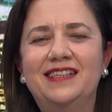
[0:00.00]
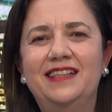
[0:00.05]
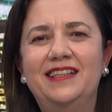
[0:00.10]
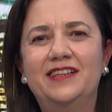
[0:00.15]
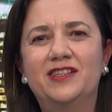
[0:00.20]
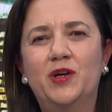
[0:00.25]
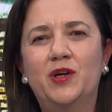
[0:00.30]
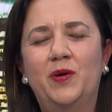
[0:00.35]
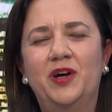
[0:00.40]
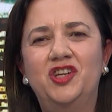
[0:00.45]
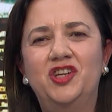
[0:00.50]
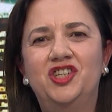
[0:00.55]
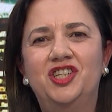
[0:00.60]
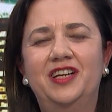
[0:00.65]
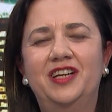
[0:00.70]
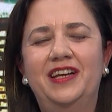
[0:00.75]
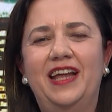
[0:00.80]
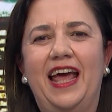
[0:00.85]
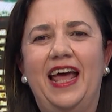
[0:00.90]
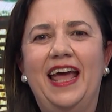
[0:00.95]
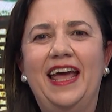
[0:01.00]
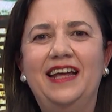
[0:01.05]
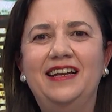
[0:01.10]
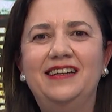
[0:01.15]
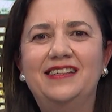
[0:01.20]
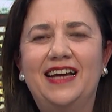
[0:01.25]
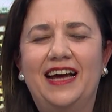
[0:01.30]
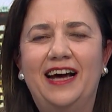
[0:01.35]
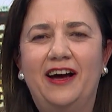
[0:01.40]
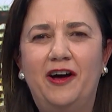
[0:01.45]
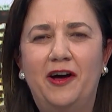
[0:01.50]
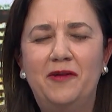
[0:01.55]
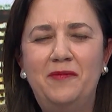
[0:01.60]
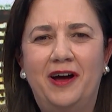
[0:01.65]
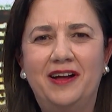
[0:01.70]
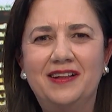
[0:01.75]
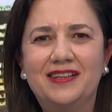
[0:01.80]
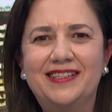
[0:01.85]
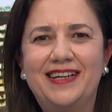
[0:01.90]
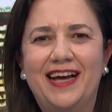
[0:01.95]
this question, and I
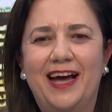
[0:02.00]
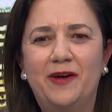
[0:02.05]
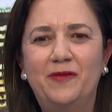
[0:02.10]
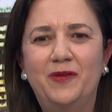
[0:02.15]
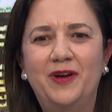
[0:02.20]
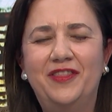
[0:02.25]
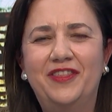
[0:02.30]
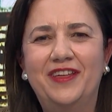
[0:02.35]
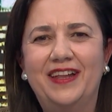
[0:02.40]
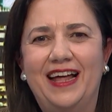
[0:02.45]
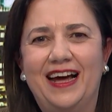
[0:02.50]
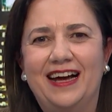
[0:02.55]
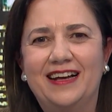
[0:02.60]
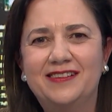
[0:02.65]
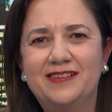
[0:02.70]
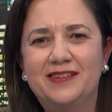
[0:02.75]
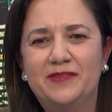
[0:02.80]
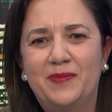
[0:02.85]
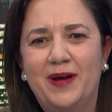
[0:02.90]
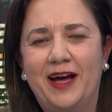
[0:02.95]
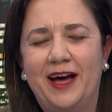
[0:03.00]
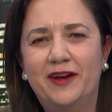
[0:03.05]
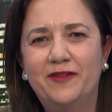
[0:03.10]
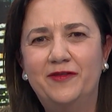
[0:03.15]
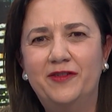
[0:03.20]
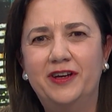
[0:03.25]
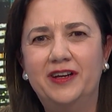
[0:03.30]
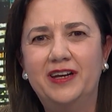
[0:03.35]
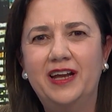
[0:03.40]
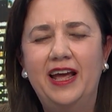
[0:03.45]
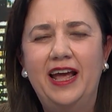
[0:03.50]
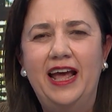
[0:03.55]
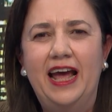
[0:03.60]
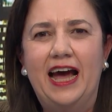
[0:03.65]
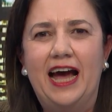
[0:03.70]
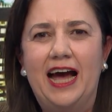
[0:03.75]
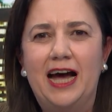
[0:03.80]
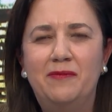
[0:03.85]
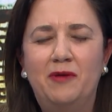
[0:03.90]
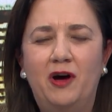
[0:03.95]
might start with the last part of it.
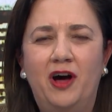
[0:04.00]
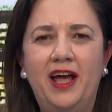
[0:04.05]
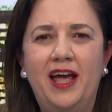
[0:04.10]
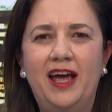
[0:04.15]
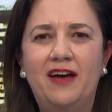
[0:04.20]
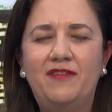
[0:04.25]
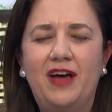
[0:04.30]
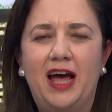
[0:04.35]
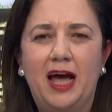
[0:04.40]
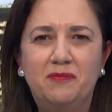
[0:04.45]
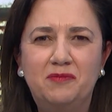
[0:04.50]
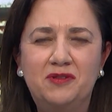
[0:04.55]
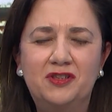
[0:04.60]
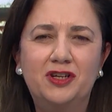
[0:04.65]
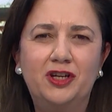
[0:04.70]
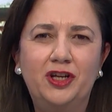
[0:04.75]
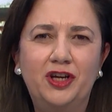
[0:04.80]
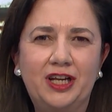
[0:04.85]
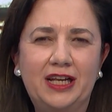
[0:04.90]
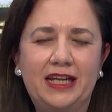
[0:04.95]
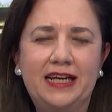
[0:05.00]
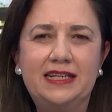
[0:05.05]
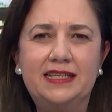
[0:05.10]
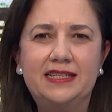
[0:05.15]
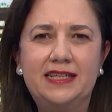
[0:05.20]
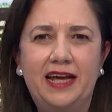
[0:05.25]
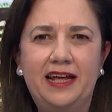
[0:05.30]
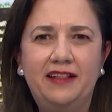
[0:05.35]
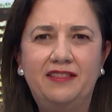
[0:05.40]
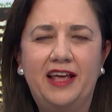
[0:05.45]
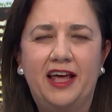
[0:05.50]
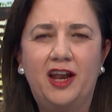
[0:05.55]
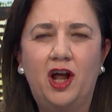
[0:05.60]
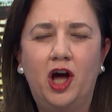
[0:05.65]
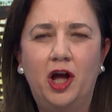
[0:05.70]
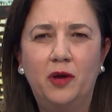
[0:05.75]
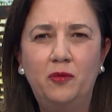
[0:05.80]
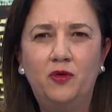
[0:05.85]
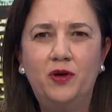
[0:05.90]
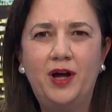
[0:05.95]
I have absolutely said that
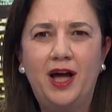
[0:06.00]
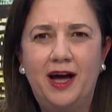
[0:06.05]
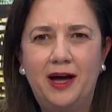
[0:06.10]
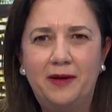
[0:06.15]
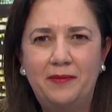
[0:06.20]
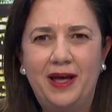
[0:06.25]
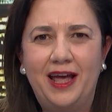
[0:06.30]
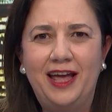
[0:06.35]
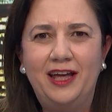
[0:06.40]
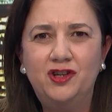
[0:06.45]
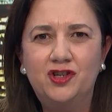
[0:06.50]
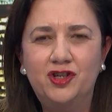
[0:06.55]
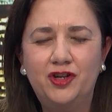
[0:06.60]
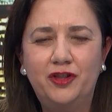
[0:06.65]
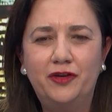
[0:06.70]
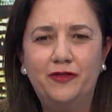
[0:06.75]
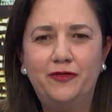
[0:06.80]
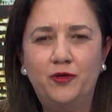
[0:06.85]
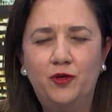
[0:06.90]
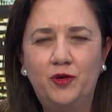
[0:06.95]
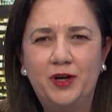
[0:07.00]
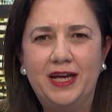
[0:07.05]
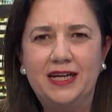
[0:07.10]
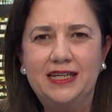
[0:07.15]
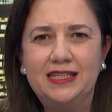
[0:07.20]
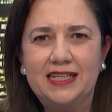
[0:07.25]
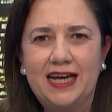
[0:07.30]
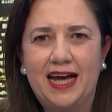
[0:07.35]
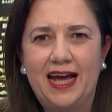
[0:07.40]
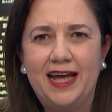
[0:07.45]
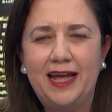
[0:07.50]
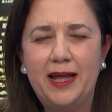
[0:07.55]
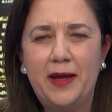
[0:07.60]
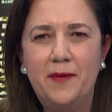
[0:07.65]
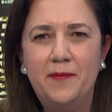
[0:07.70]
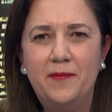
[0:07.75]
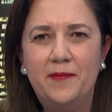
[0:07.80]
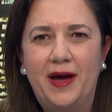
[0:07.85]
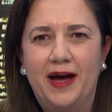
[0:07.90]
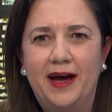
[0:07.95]
I will come and do the 14-day
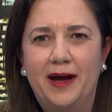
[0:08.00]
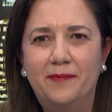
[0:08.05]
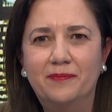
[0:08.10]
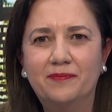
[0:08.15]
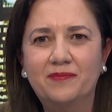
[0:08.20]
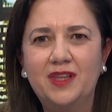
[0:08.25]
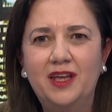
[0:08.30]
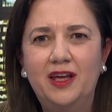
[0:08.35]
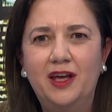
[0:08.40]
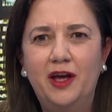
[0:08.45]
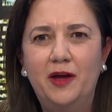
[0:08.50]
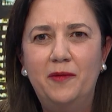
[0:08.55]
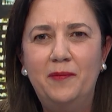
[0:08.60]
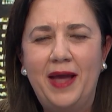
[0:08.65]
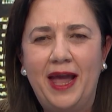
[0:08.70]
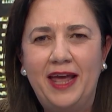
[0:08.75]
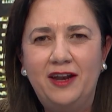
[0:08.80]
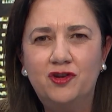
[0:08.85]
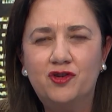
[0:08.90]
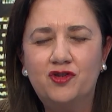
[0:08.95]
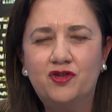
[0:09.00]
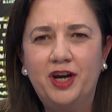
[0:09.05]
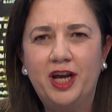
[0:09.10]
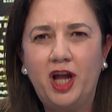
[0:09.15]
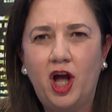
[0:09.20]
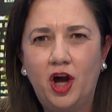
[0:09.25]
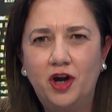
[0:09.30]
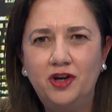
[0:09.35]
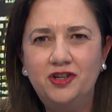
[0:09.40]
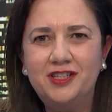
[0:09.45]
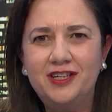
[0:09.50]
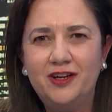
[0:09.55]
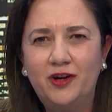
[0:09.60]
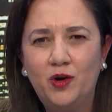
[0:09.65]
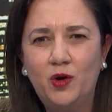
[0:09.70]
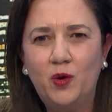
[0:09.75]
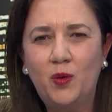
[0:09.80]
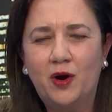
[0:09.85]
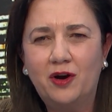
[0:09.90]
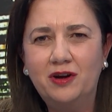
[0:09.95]
mandatory hotel
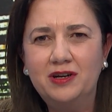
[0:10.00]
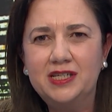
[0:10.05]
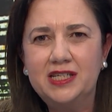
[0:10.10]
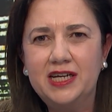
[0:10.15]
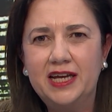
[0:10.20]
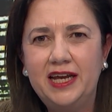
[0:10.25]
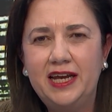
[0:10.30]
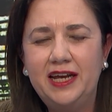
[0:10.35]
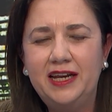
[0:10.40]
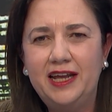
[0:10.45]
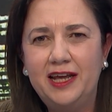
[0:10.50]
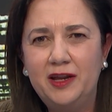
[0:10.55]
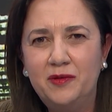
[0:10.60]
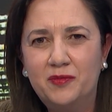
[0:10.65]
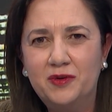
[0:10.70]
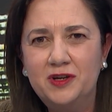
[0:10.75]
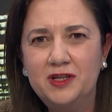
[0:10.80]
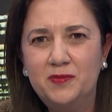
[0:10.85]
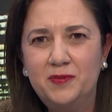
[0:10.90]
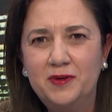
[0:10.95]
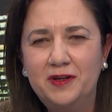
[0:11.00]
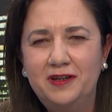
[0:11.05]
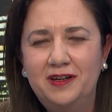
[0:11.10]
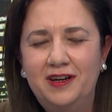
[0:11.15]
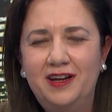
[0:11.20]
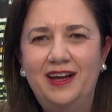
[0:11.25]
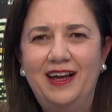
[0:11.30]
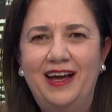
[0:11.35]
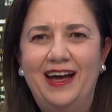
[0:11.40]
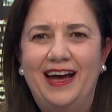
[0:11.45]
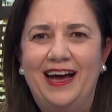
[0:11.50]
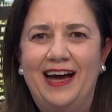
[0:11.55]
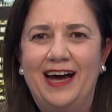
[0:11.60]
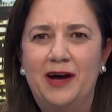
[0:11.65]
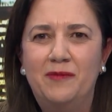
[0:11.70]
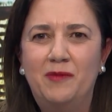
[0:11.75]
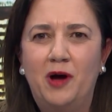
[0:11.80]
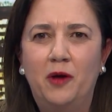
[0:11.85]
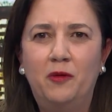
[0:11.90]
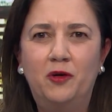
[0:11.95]
quarantine in Brisbane.
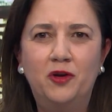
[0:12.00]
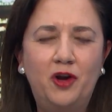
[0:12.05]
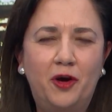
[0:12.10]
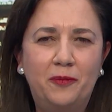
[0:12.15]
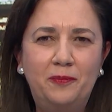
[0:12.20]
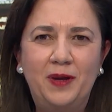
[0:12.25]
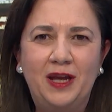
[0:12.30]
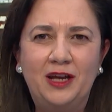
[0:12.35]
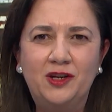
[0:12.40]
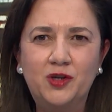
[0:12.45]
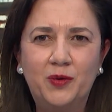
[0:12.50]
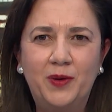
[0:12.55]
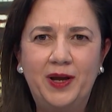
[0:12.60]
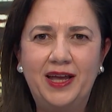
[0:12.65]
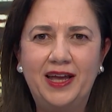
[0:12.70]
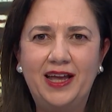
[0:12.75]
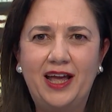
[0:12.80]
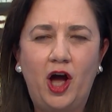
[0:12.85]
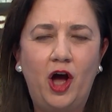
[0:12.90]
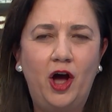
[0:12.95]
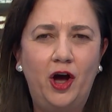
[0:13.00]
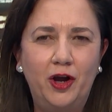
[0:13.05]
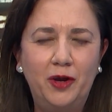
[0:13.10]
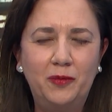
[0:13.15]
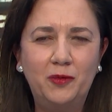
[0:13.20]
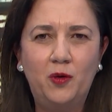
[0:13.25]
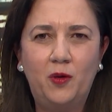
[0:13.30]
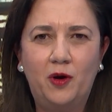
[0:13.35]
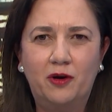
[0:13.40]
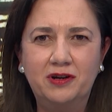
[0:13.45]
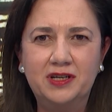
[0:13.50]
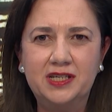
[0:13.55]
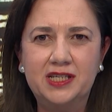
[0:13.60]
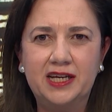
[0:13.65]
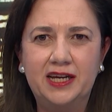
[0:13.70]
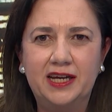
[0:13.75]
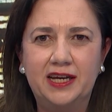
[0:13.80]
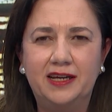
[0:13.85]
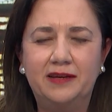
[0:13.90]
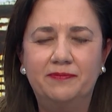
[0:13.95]
I will not be doing home
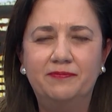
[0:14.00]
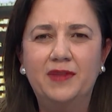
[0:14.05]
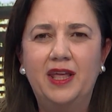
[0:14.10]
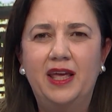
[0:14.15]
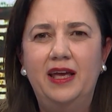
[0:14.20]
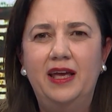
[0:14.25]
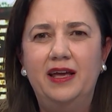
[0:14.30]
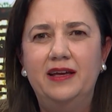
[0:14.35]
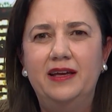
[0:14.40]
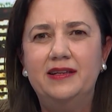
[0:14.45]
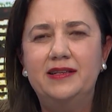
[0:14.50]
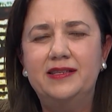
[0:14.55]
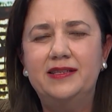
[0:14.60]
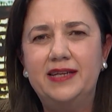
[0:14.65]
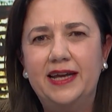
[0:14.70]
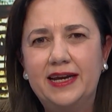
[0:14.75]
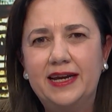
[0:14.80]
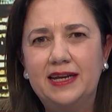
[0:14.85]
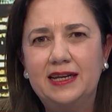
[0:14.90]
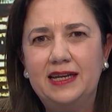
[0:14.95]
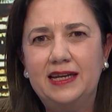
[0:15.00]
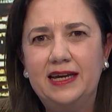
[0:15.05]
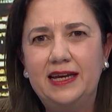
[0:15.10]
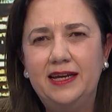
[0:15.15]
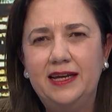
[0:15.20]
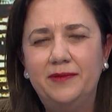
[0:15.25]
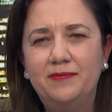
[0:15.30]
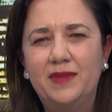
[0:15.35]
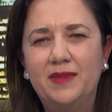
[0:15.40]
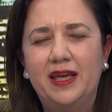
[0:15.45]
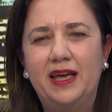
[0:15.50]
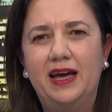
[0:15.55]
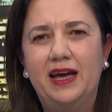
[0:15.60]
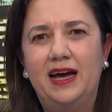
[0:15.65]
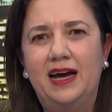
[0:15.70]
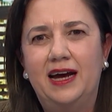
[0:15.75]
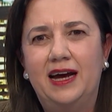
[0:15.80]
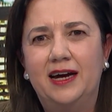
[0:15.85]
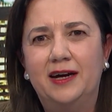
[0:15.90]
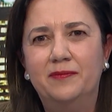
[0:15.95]
quarantine. Secondly,
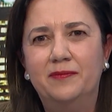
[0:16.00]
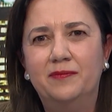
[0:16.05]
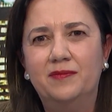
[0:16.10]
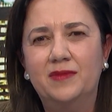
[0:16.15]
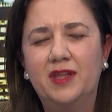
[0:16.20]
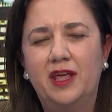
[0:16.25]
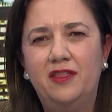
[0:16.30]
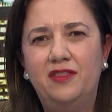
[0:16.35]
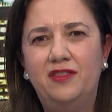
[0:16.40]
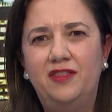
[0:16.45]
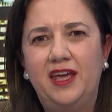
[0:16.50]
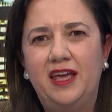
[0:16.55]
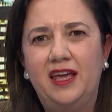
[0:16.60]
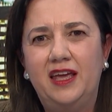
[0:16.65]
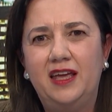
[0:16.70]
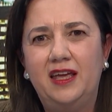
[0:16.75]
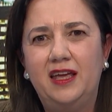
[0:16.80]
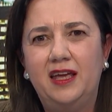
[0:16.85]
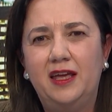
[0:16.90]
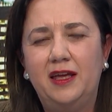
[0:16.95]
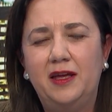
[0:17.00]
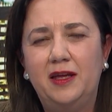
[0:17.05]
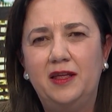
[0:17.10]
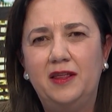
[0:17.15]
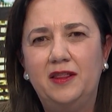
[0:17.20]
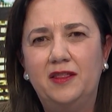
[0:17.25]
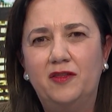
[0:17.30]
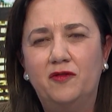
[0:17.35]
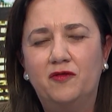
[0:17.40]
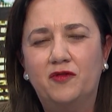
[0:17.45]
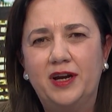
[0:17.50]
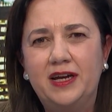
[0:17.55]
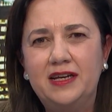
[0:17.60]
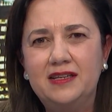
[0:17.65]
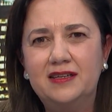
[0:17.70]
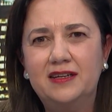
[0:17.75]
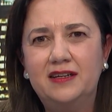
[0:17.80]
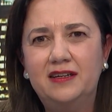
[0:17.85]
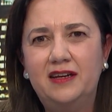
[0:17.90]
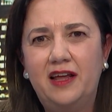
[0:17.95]
the
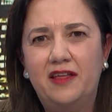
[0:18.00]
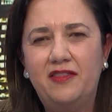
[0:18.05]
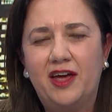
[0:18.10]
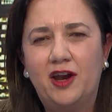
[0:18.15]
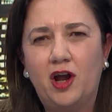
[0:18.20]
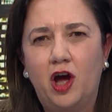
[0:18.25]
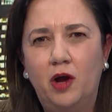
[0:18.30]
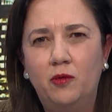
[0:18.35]
reason that I